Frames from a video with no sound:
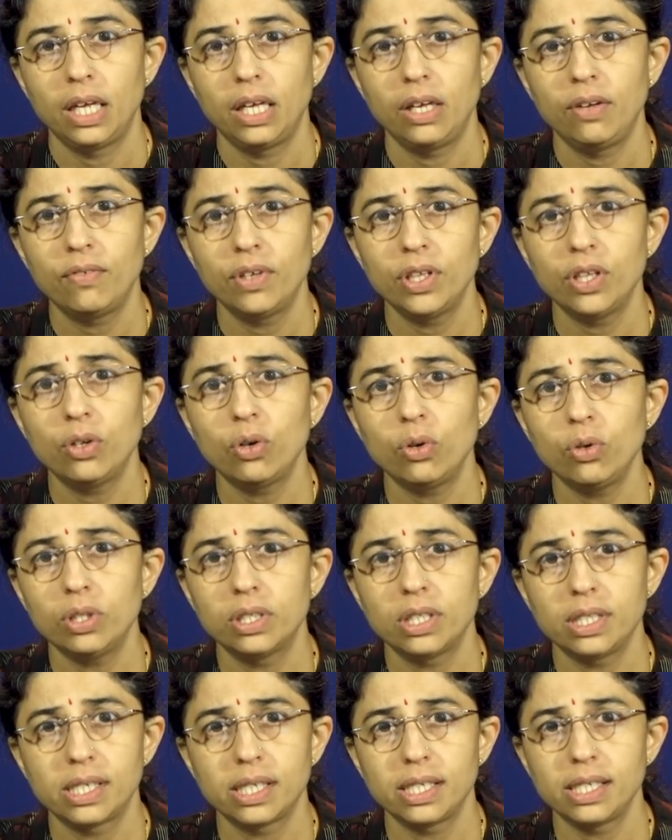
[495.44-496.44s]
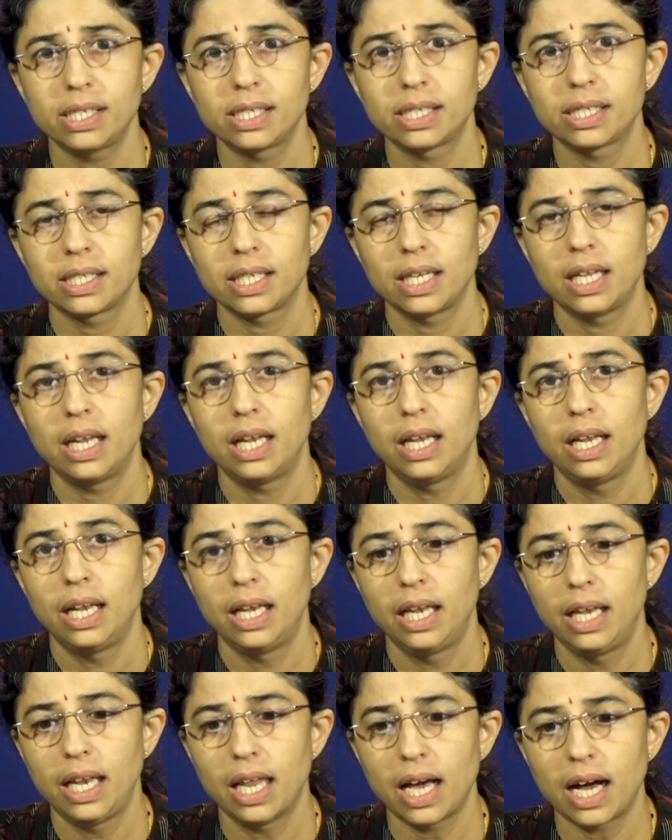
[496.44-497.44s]
Even though this is
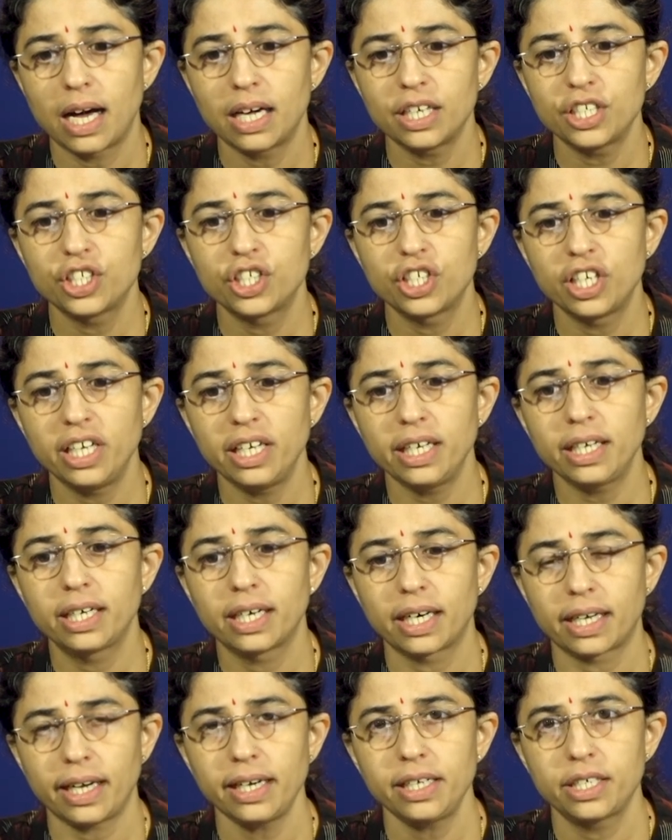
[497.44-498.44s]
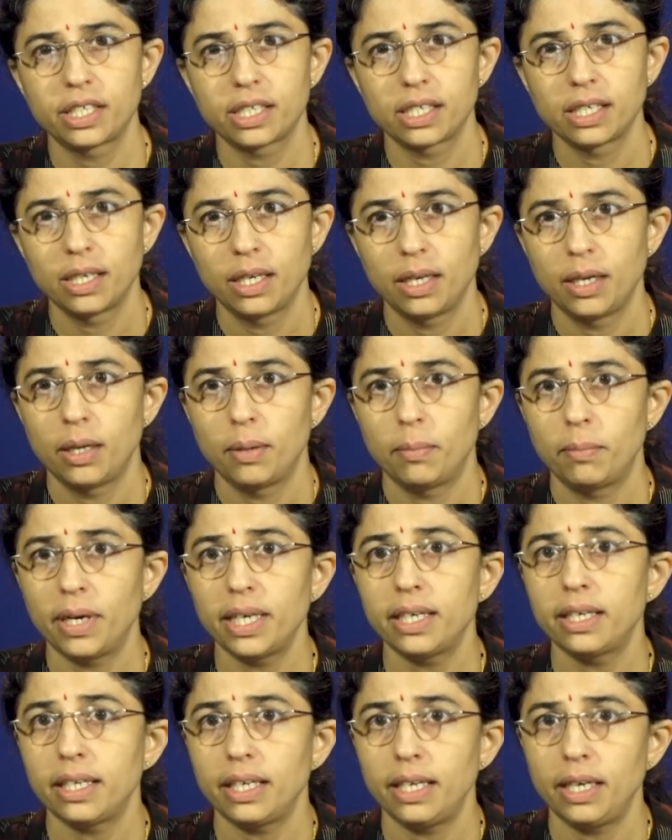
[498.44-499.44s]
largely correct,
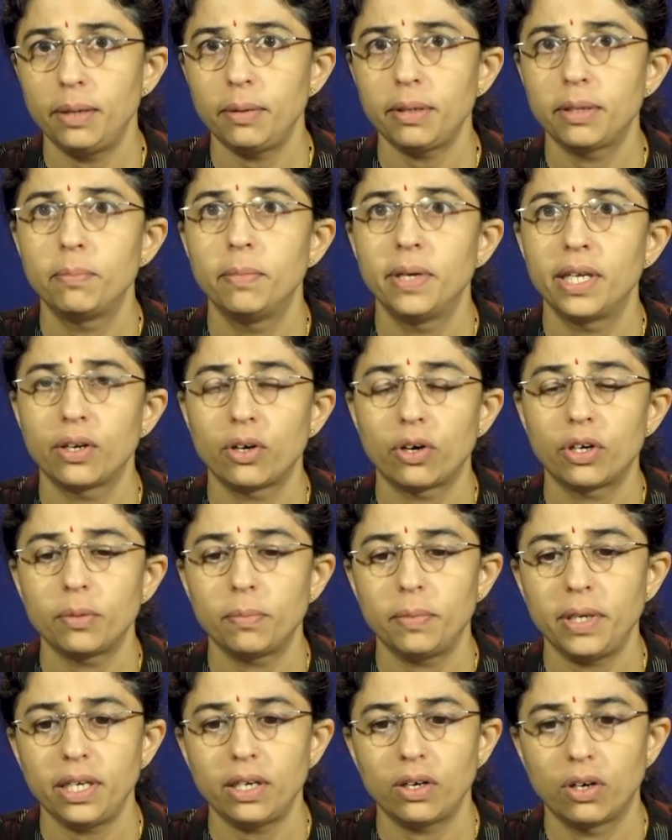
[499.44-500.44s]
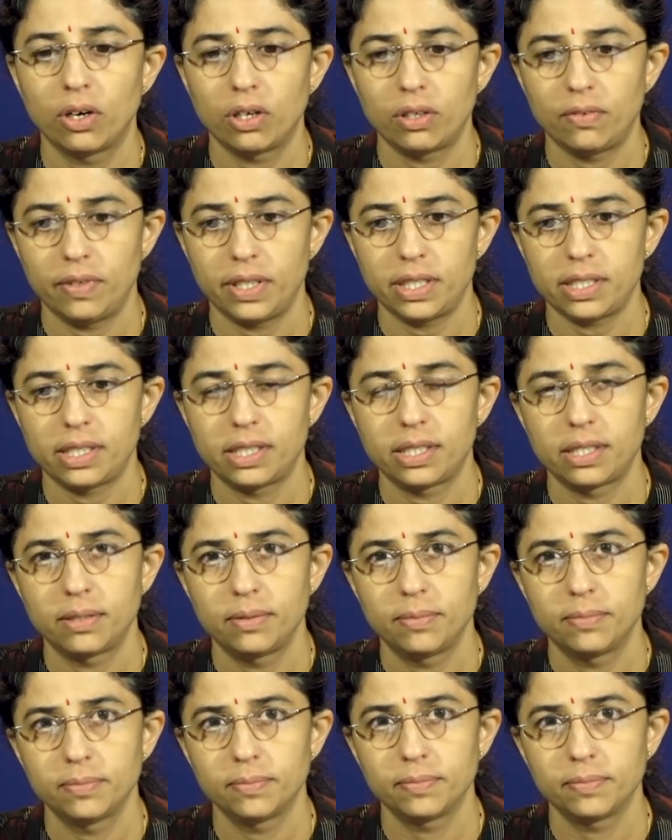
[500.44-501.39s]
but it may not be always.